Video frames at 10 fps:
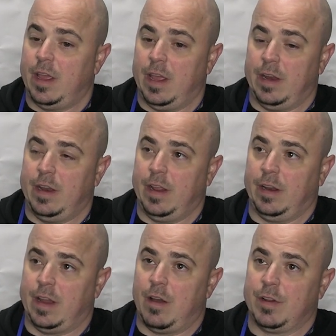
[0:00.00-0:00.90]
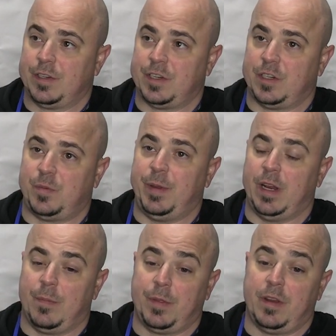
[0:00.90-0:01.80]
it allowed us to speed
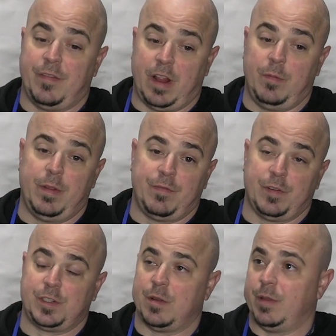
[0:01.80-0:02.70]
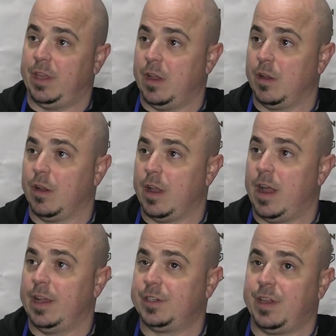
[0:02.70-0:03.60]
up the development for some of the younger
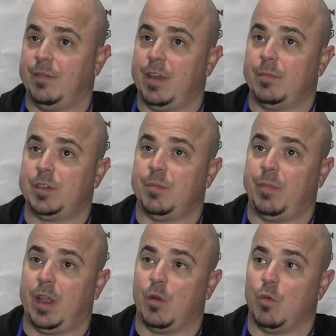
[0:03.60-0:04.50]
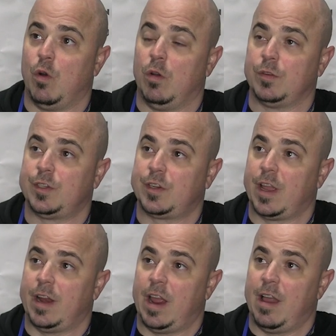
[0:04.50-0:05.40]
guys, give them some bigger roles,
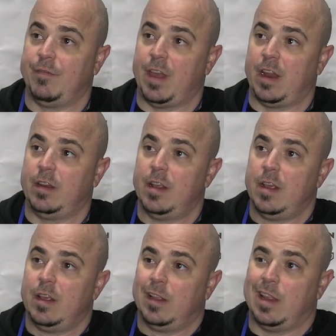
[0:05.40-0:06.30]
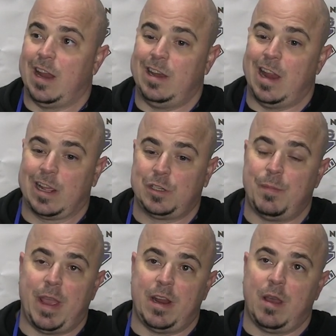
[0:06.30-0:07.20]
kind of have that next
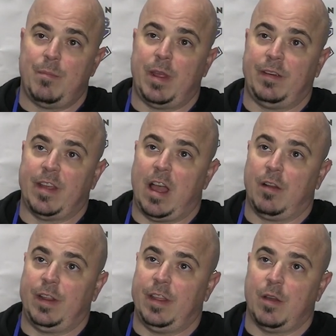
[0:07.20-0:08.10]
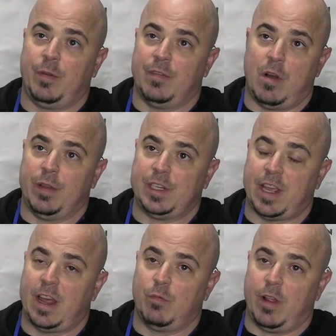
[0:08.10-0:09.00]
man up mentality that we've always
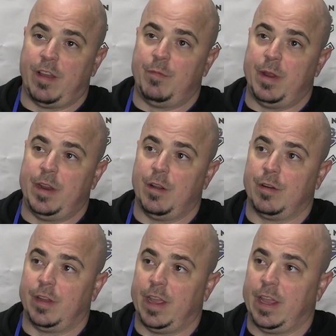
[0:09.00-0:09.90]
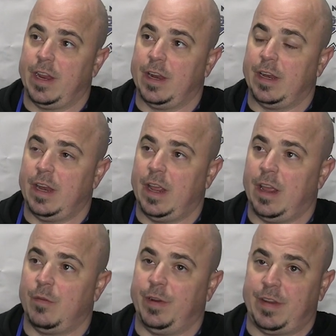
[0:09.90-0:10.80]
had while I've been here in Lincoln,
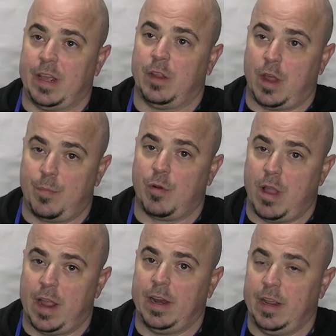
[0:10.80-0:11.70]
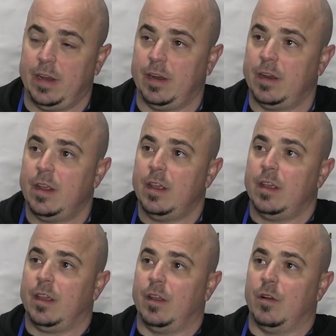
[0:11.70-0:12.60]
and we take a lot of pride in. And
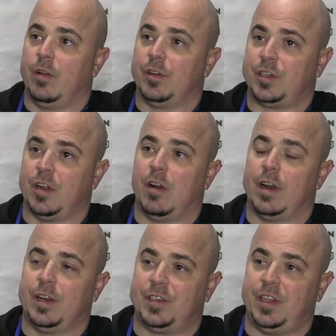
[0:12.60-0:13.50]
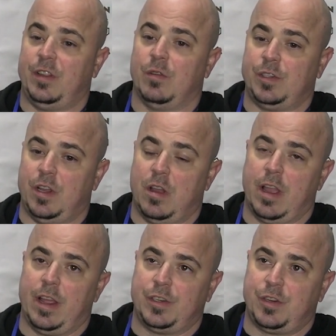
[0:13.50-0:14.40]
you're starting to see those young
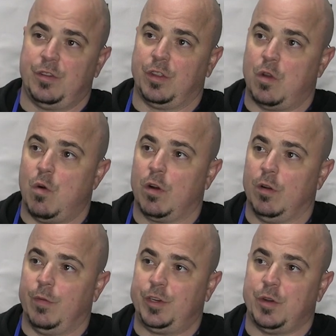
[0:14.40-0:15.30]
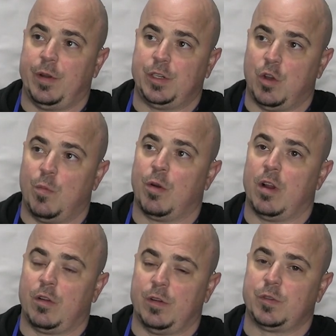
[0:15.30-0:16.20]
guys turn the corner, which you always hope
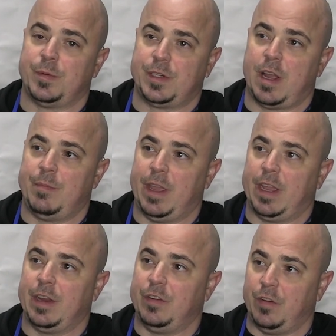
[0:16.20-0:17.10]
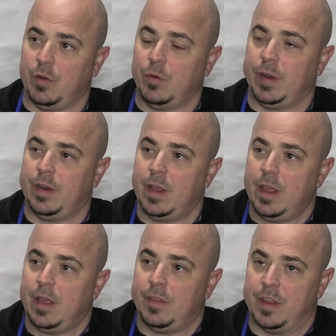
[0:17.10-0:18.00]
around Christmas time they can do, and
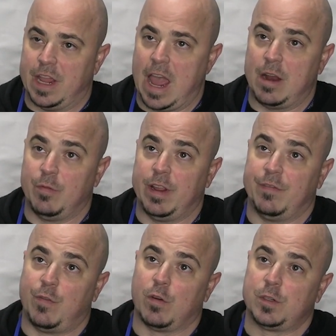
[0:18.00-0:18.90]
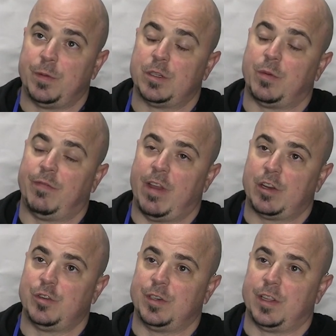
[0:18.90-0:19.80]
then you add reinforcements with
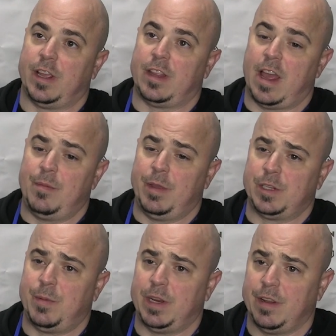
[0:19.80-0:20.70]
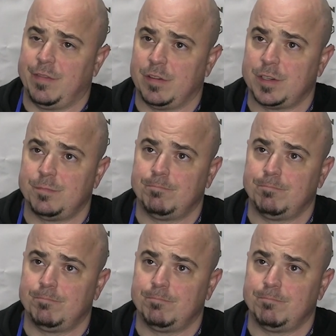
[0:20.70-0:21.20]
veterans like that, it makes a big difference.